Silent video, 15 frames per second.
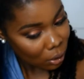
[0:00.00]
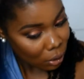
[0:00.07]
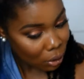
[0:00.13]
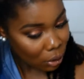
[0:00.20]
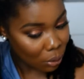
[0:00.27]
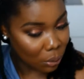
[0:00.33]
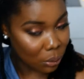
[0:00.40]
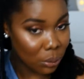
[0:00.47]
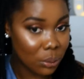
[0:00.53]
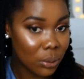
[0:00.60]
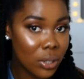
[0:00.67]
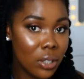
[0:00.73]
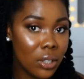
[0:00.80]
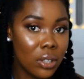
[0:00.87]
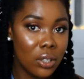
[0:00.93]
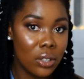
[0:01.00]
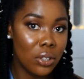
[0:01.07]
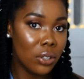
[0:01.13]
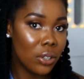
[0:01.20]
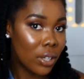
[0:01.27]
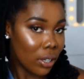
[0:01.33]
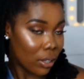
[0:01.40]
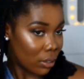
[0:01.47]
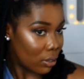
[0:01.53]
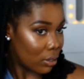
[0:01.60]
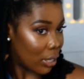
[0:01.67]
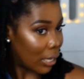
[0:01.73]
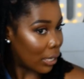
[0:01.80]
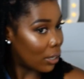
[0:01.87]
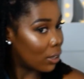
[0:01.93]
you know, you can
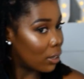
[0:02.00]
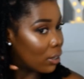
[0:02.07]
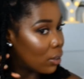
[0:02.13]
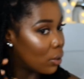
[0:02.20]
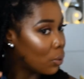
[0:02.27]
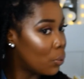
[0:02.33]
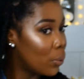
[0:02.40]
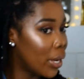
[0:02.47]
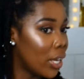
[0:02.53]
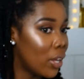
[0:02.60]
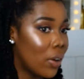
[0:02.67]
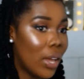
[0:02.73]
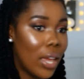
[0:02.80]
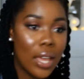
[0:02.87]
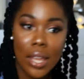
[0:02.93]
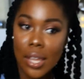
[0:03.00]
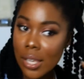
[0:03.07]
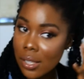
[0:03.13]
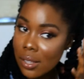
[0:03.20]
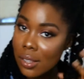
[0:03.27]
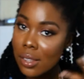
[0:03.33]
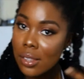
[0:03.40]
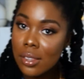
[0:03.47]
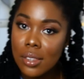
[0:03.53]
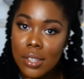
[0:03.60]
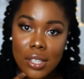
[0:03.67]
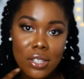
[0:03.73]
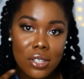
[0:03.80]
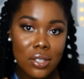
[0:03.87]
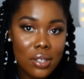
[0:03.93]
like wear your hair in
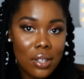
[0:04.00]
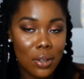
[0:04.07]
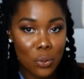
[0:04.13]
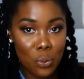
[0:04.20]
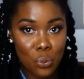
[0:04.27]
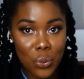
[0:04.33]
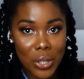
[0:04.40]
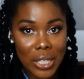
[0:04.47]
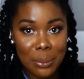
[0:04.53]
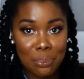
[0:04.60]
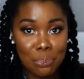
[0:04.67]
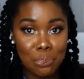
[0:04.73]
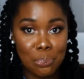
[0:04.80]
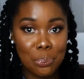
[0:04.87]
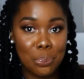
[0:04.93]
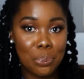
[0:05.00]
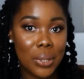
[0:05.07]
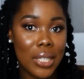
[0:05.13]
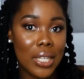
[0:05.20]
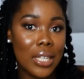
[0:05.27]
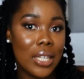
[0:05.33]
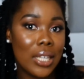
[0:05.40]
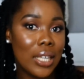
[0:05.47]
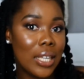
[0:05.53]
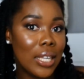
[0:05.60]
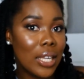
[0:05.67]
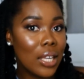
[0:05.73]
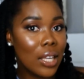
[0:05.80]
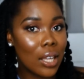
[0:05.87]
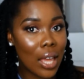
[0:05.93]
this really
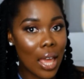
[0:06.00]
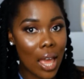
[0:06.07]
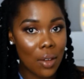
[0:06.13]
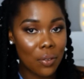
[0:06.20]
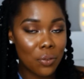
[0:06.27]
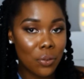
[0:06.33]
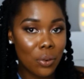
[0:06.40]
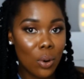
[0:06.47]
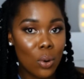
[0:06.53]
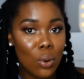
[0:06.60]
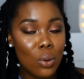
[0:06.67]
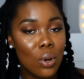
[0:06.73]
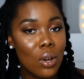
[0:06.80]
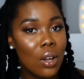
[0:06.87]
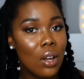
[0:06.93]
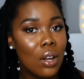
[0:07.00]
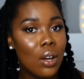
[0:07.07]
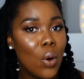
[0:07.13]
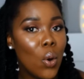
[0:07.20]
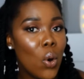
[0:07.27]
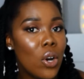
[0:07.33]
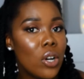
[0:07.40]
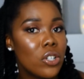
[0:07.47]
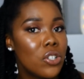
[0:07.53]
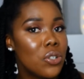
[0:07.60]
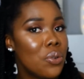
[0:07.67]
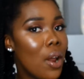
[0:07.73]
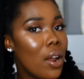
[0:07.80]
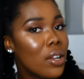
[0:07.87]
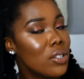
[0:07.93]
big afro or
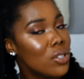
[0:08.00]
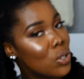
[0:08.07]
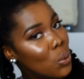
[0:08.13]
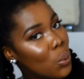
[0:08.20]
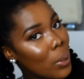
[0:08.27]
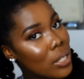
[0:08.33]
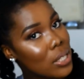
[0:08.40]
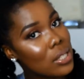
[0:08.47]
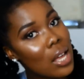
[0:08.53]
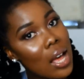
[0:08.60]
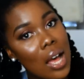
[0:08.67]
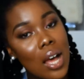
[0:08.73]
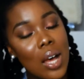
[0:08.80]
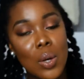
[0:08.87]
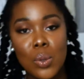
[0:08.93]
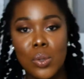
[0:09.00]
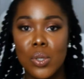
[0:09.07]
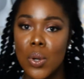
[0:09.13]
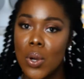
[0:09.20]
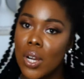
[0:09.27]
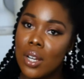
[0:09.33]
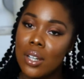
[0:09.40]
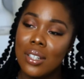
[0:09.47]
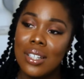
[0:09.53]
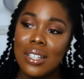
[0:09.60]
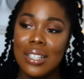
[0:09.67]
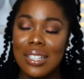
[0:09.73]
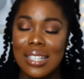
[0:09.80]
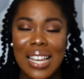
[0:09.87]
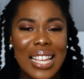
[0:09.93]
shrunken twist out, or
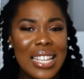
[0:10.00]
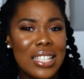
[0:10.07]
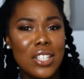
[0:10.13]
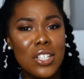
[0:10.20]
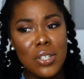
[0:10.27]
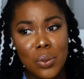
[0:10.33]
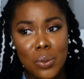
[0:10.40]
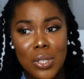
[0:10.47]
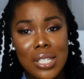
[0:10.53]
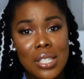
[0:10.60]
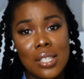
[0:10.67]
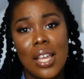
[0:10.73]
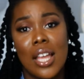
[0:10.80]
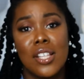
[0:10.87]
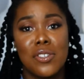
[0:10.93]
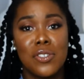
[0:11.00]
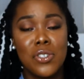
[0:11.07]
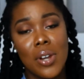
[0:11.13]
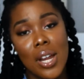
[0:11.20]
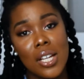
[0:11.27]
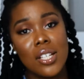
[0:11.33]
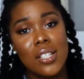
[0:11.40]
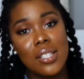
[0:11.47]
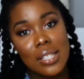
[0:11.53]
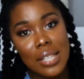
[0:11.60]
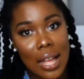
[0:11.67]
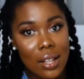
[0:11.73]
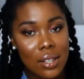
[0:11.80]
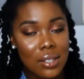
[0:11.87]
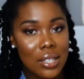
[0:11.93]
like, you know, these kind of shrunken
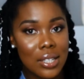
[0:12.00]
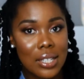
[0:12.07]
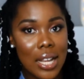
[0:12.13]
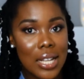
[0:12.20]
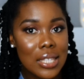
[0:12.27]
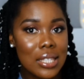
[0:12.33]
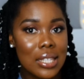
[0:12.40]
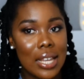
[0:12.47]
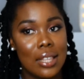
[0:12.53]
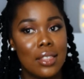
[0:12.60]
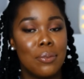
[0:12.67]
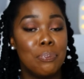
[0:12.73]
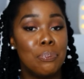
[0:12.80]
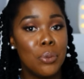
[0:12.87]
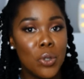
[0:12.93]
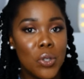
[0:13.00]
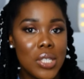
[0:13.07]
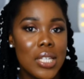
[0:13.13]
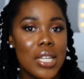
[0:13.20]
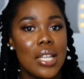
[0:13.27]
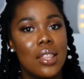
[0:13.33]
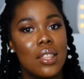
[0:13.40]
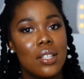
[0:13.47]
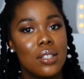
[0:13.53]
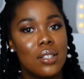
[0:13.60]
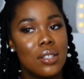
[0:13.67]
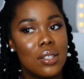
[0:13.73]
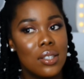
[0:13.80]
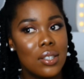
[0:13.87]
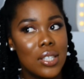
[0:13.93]
styles. And that's like the beauty and the
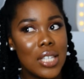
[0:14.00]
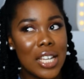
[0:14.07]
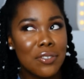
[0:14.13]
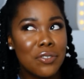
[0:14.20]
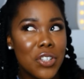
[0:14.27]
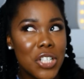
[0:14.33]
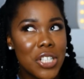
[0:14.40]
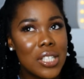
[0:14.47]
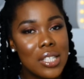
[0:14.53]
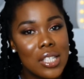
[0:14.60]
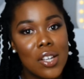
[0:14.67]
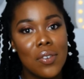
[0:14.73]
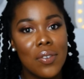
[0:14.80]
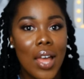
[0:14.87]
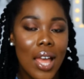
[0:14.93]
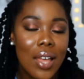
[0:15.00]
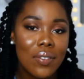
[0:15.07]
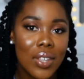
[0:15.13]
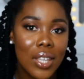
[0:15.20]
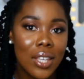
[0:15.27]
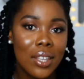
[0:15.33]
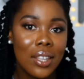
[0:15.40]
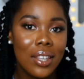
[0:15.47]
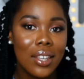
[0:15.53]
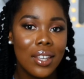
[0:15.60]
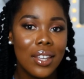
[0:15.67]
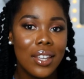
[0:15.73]
diversity of having